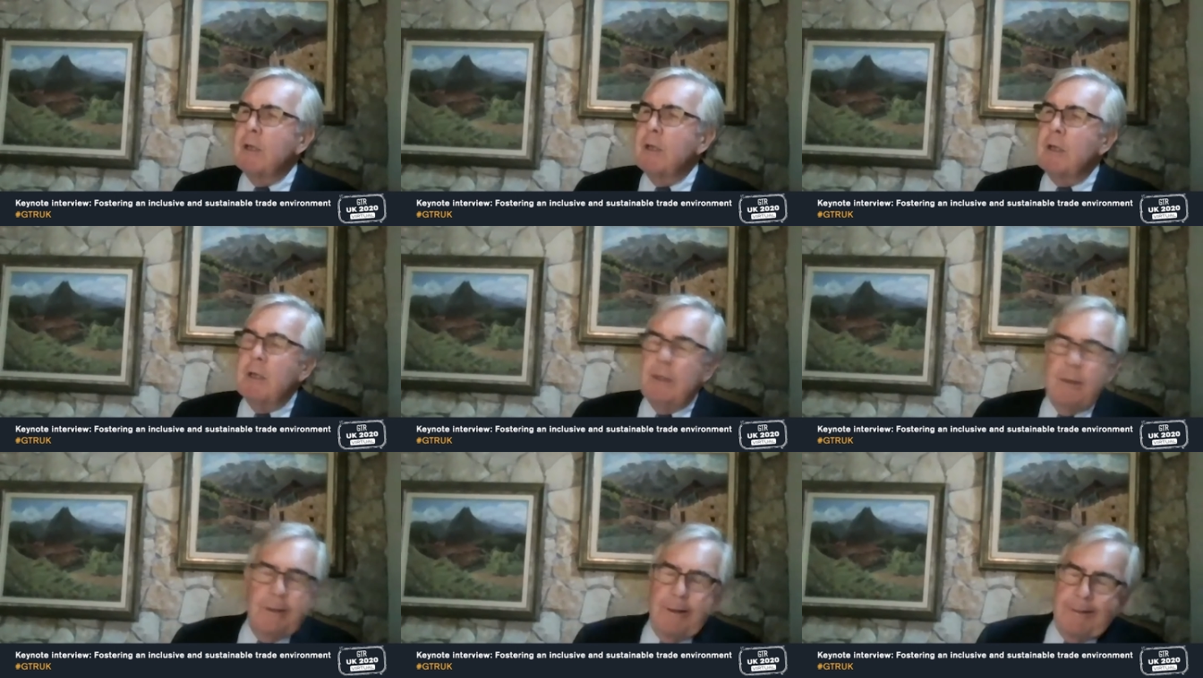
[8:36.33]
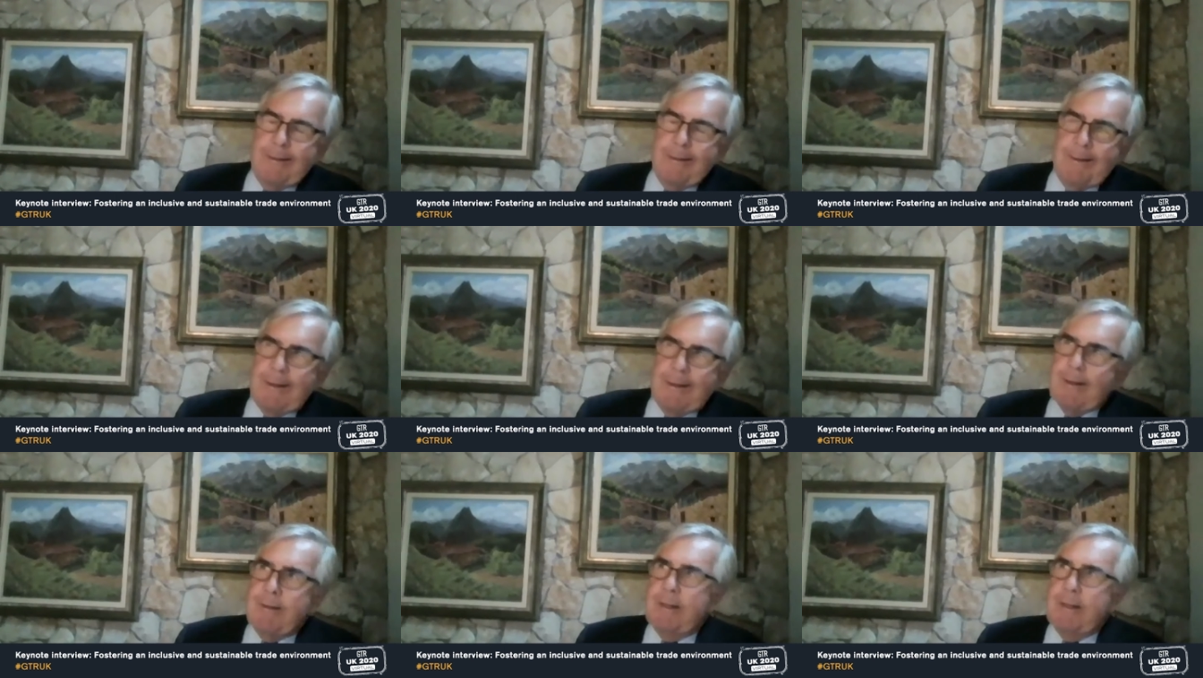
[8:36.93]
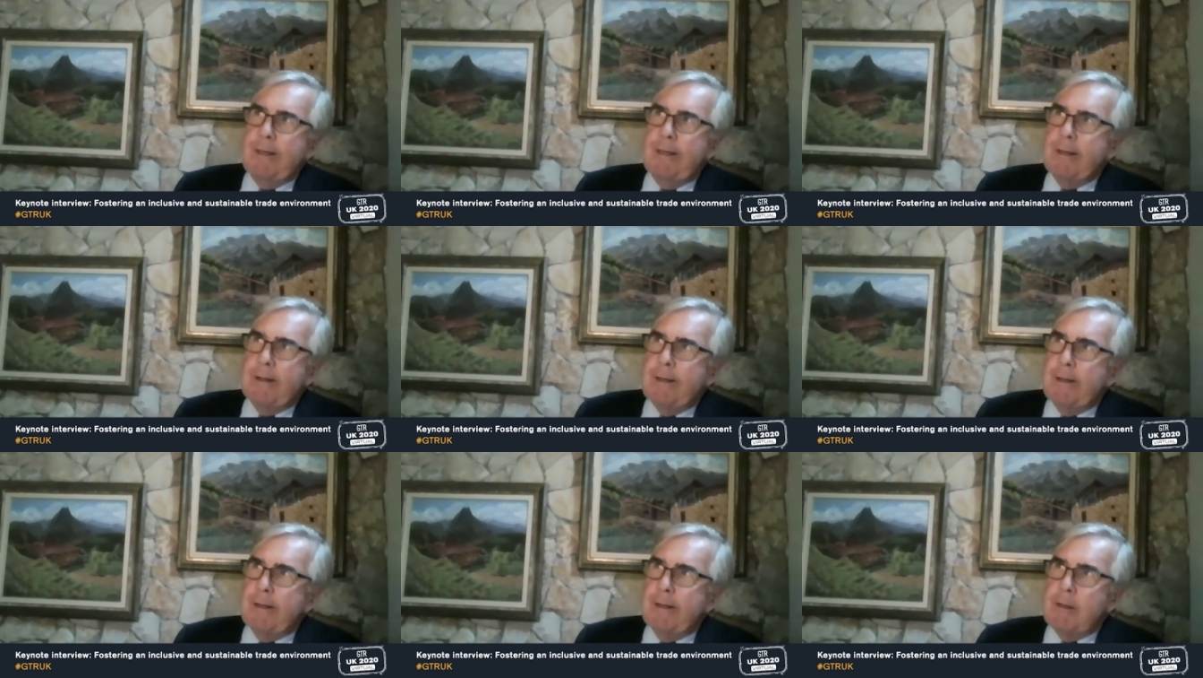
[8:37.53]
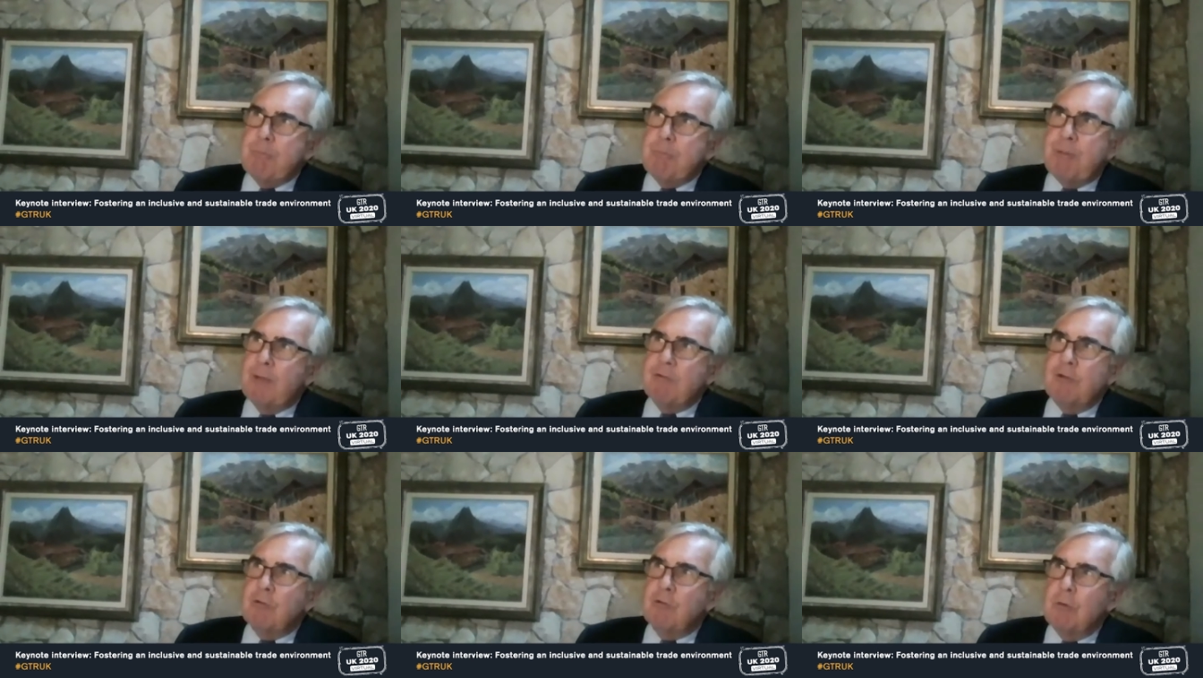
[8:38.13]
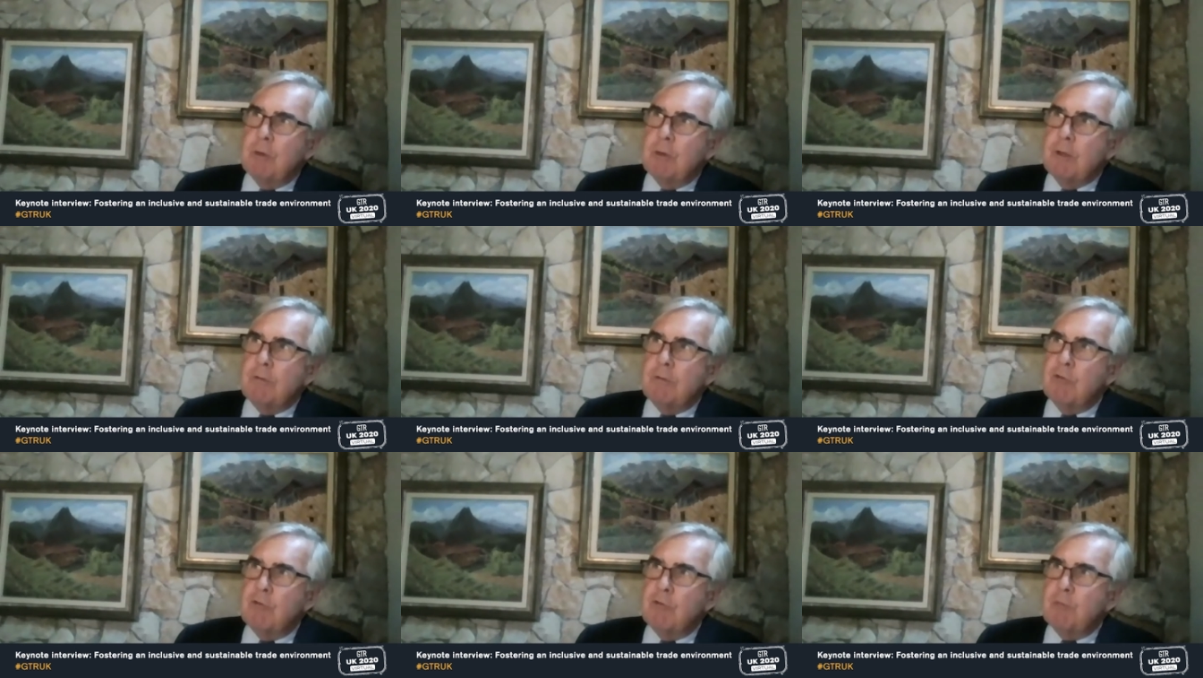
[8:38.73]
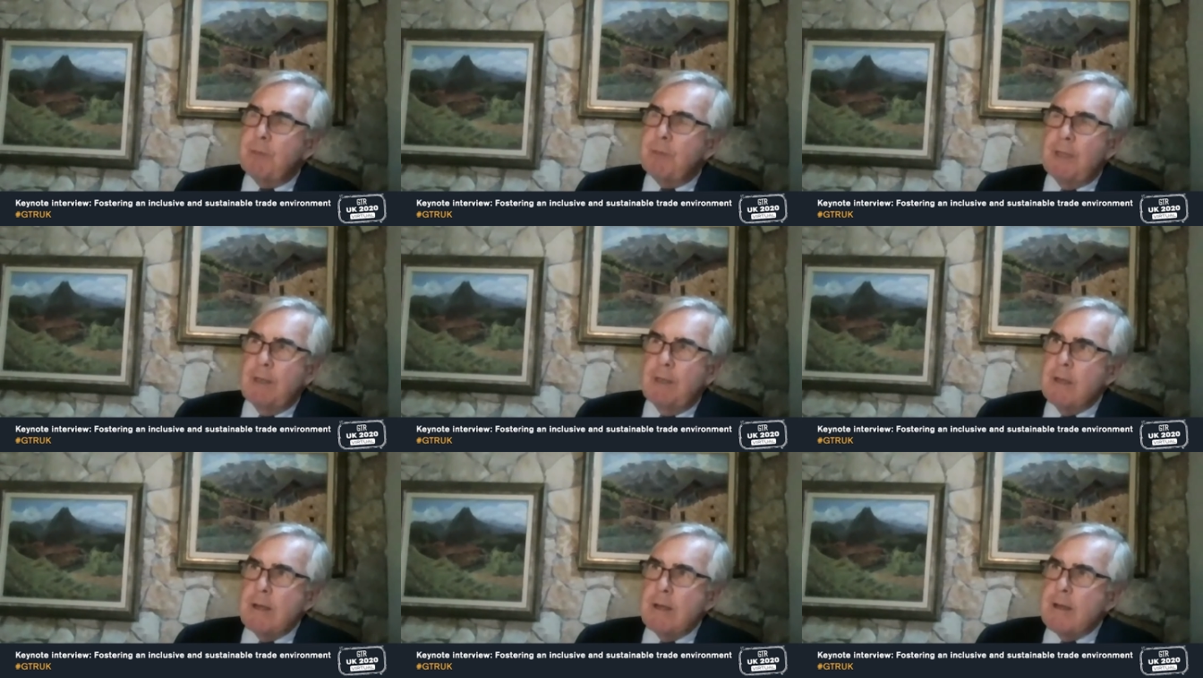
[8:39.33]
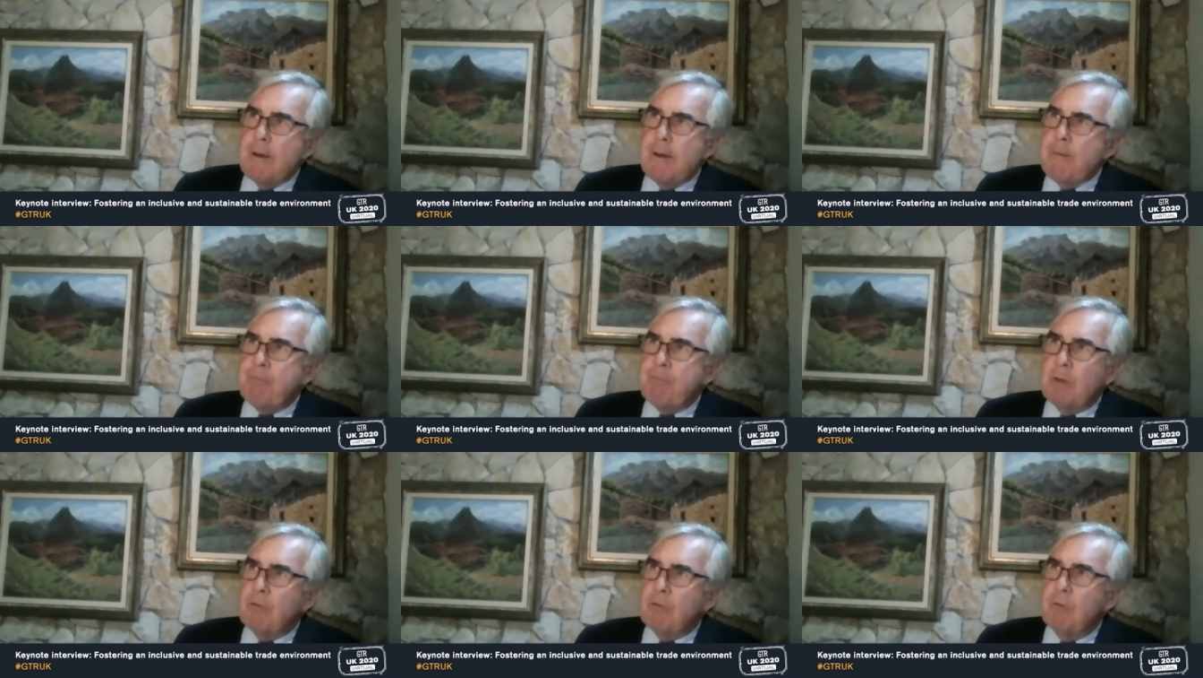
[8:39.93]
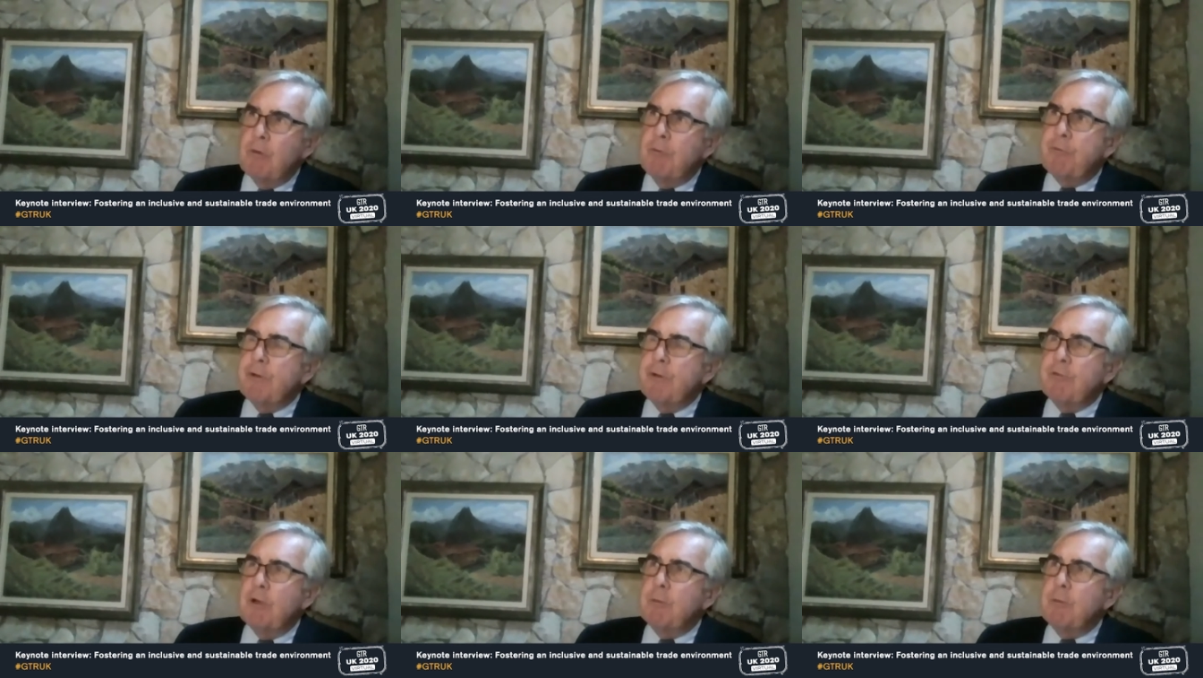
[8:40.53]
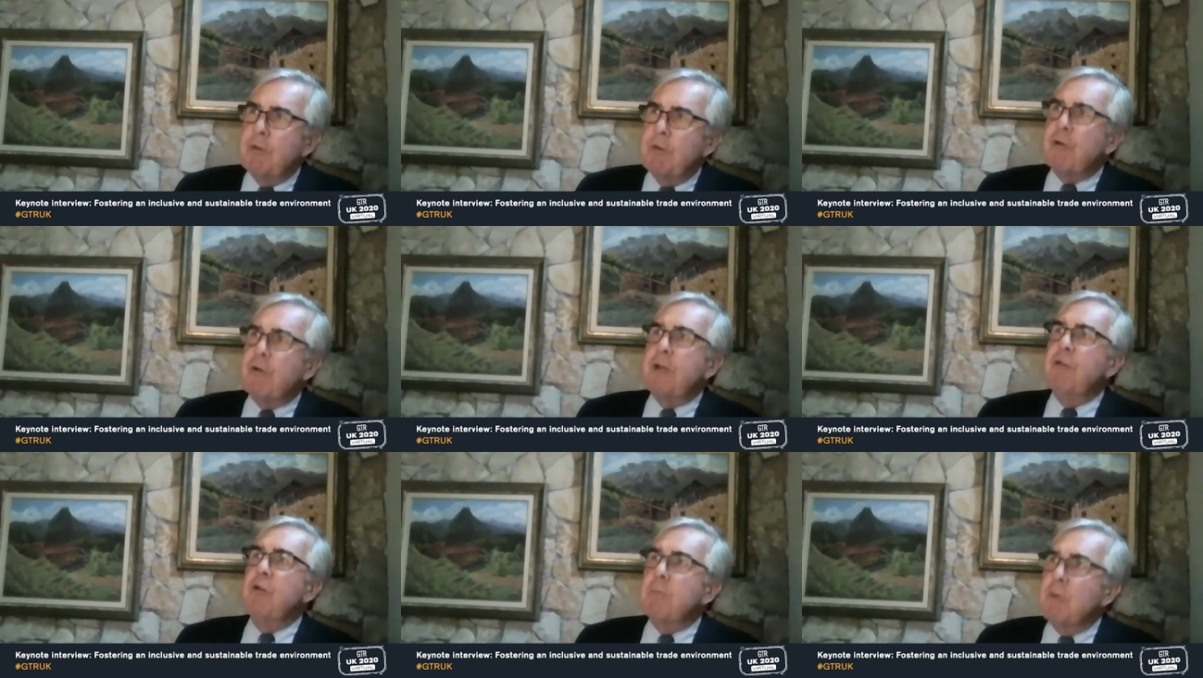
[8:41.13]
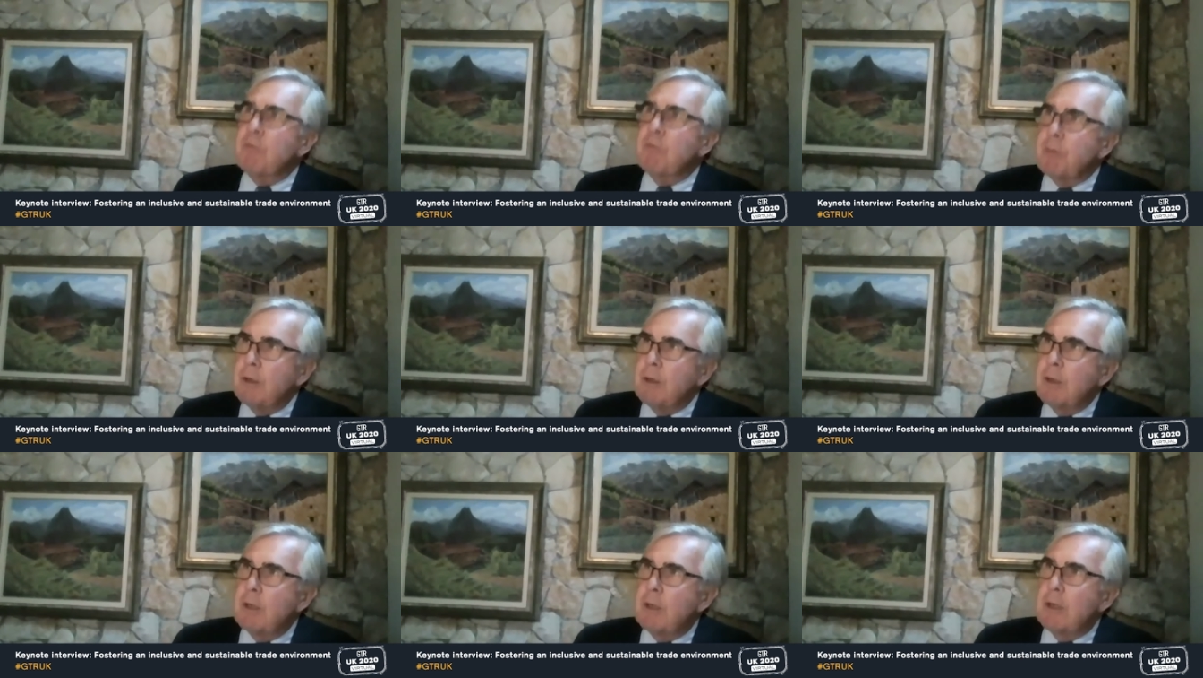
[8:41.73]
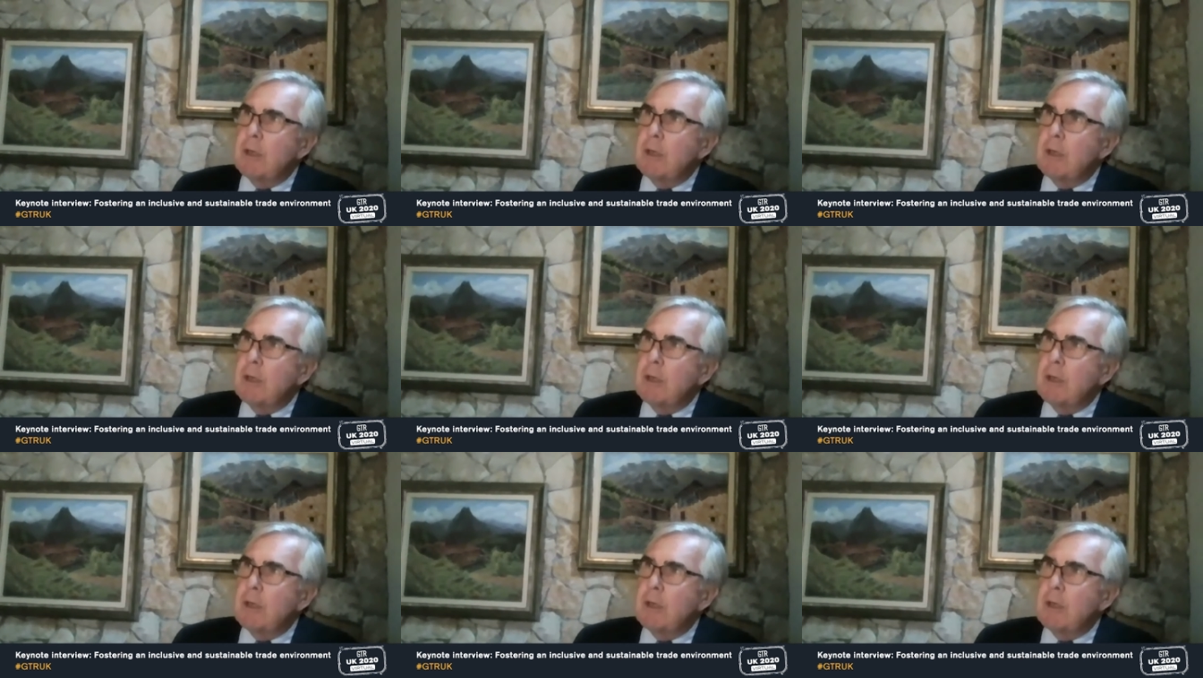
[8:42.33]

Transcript: You know, I had the pleasure to speak to, for example, the trade union movement